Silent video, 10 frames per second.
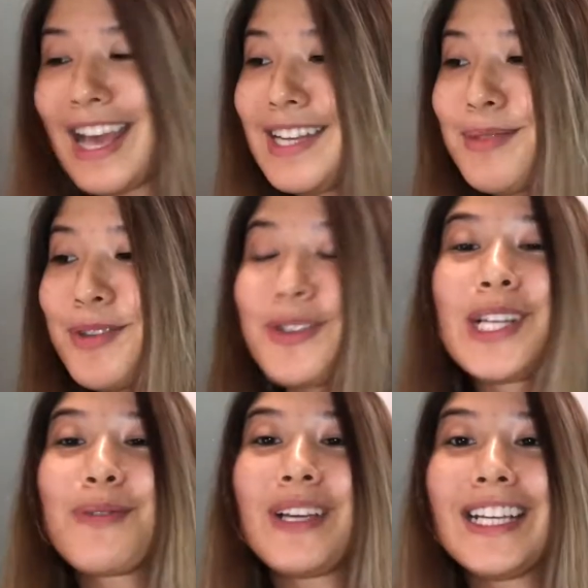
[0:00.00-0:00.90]
As a beauty
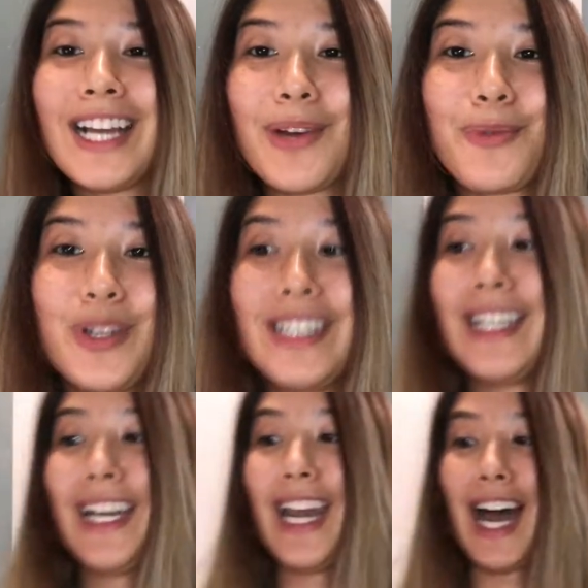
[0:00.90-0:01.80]
queen, I would
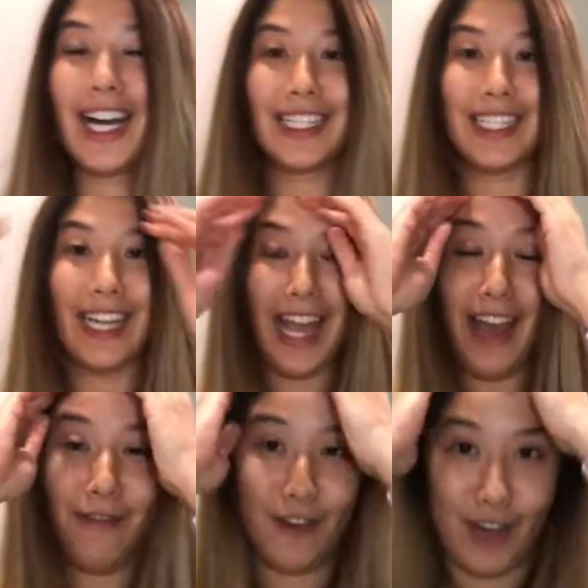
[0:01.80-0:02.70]
not
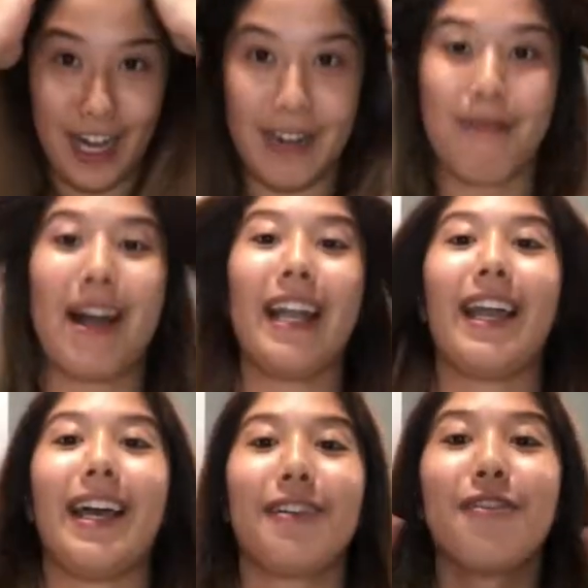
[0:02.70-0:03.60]
ever in my
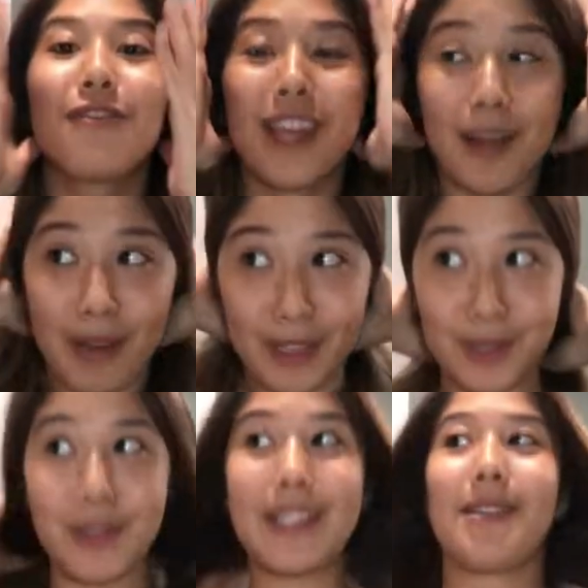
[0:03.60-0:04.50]
life think about
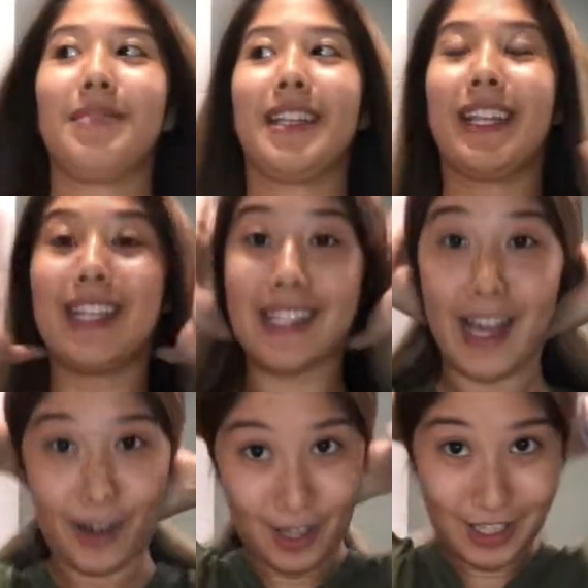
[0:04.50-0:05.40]
doing something like this
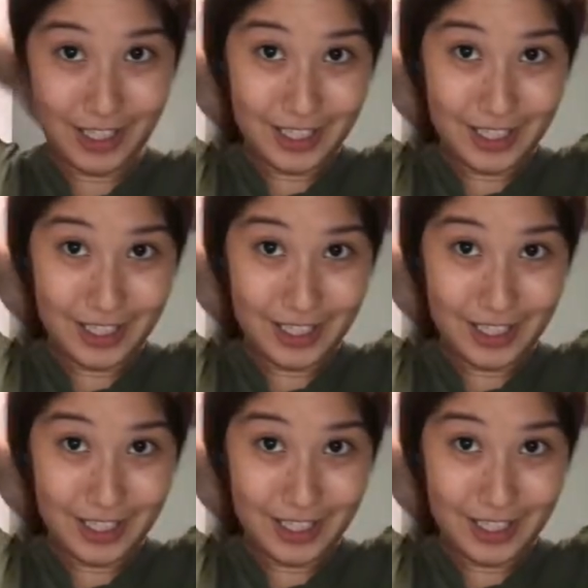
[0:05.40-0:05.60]
at all.